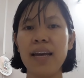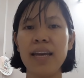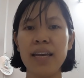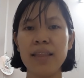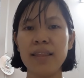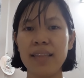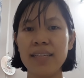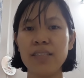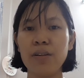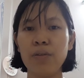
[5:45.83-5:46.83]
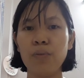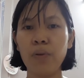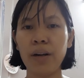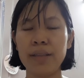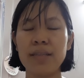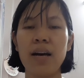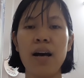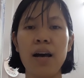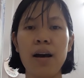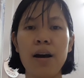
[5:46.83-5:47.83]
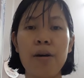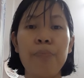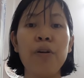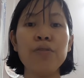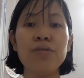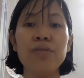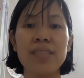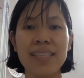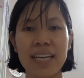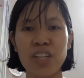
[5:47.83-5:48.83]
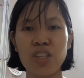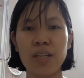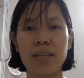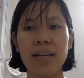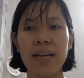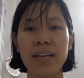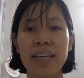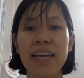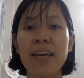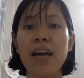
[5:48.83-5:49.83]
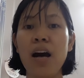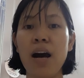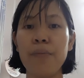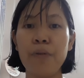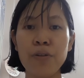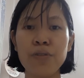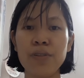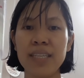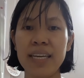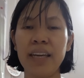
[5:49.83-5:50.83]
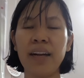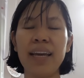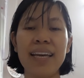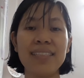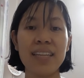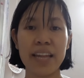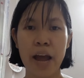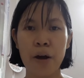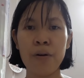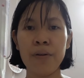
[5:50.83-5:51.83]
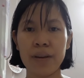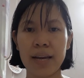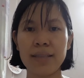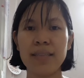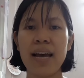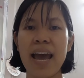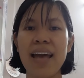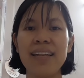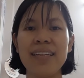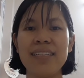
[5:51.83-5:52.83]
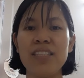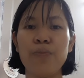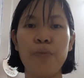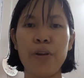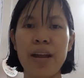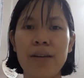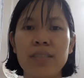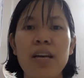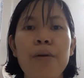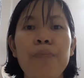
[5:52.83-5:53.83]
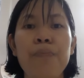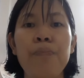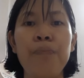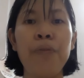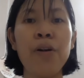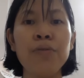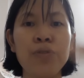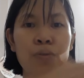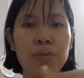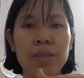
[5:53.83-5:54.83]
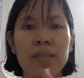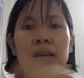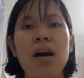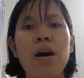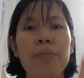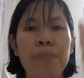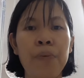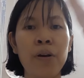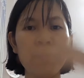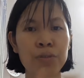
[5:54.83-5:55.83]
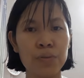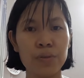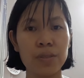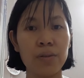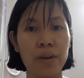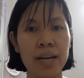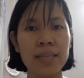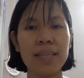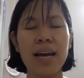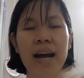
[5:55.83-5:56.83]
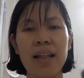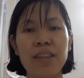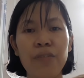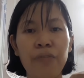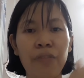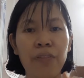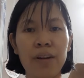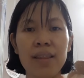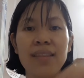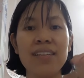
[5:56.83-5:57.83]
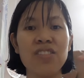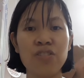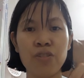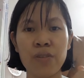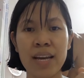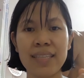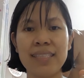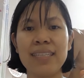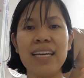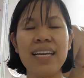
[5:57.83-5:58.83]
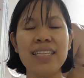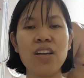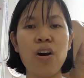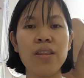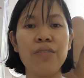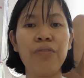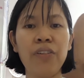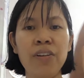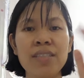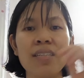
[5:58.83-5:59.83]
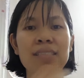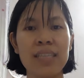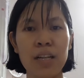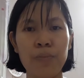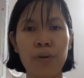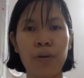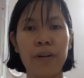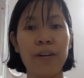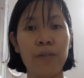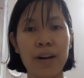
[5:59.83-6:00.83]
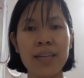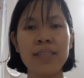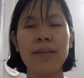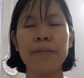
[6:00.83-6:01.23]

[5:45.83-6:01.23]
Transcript: in this word produce section. Okay, produce here is a noun, yes, and it is pronounced produce. Produce, right? The stress is on the first syllable, right?